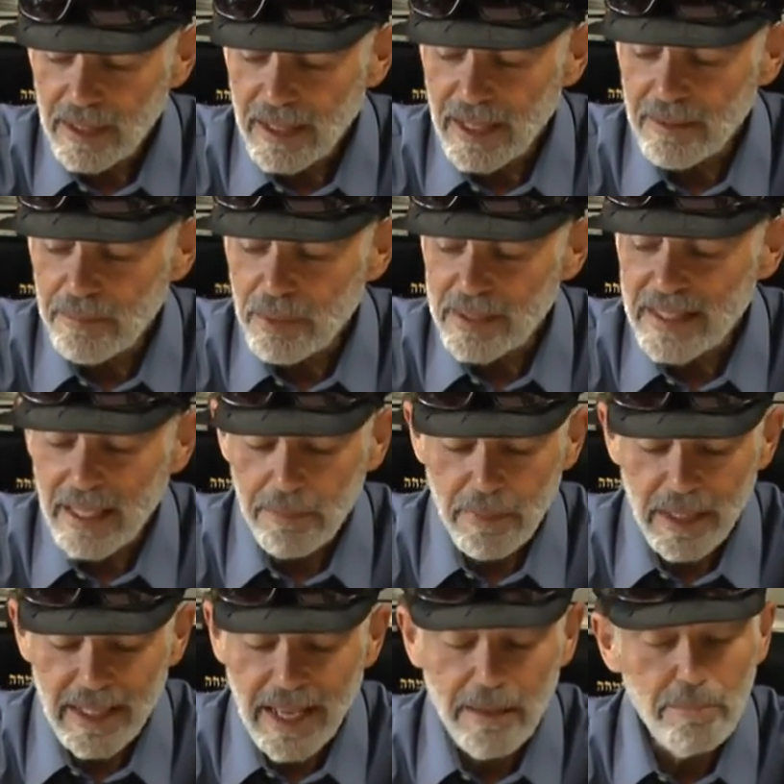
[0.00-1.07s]
uh, but that
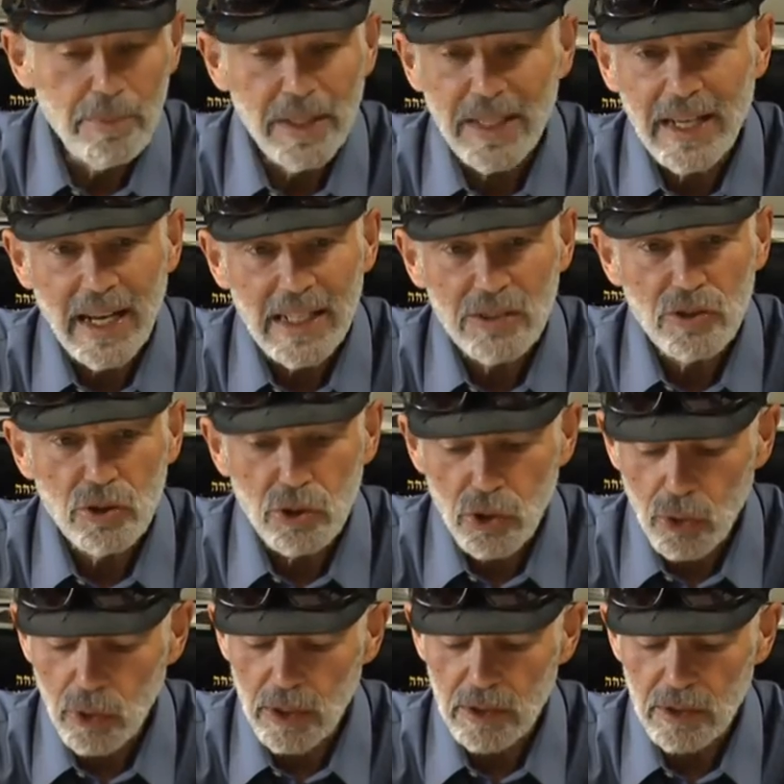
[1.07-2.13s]
may not be God's
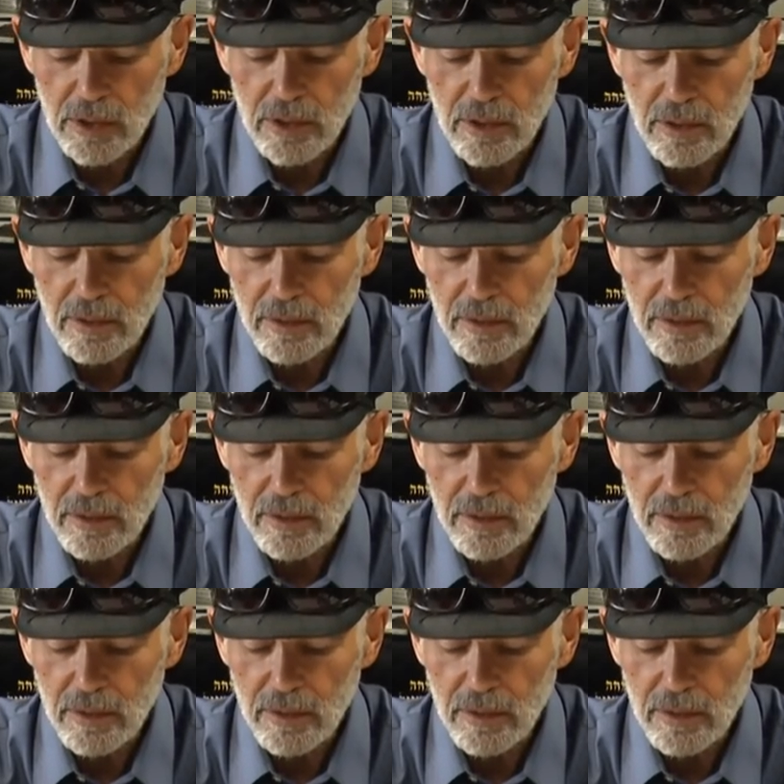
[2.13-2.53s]
choice.